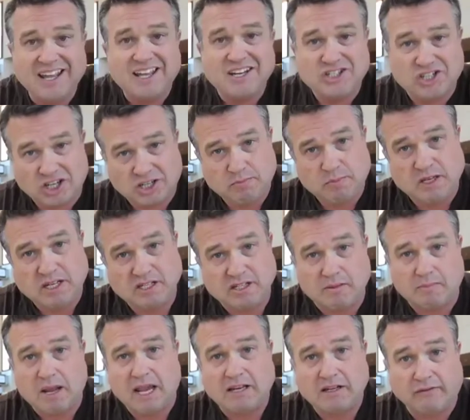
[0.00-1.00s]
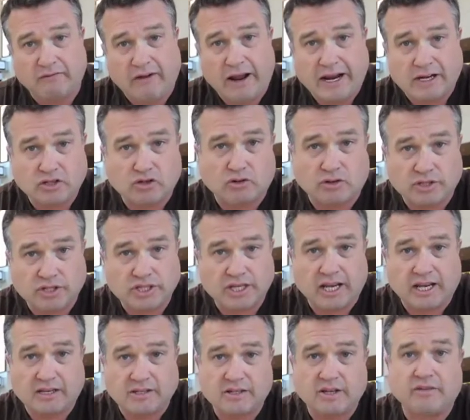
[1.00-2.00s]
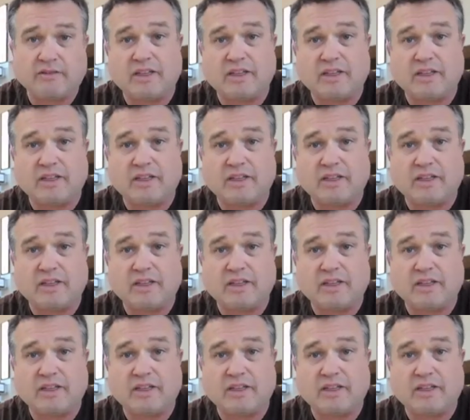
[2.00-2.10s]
Just because a manufacturer says